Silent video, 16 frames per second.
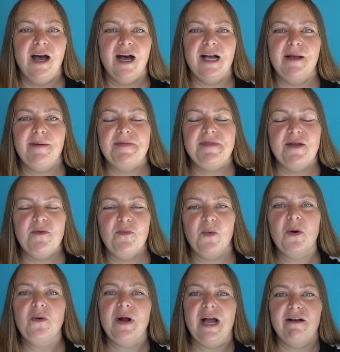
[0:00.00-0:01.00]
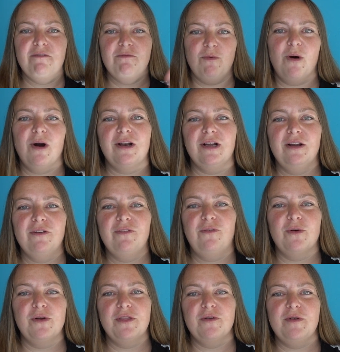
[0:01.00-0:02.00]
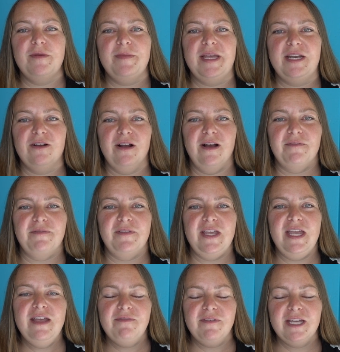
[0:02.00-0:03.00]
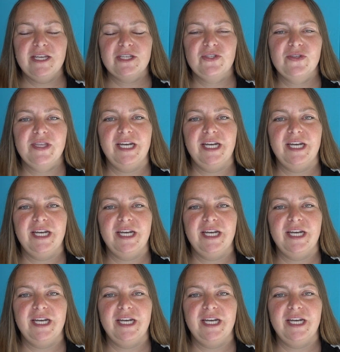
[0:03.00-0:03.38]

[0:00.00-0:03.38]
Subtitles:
And they won't have water for the remainder of the evening so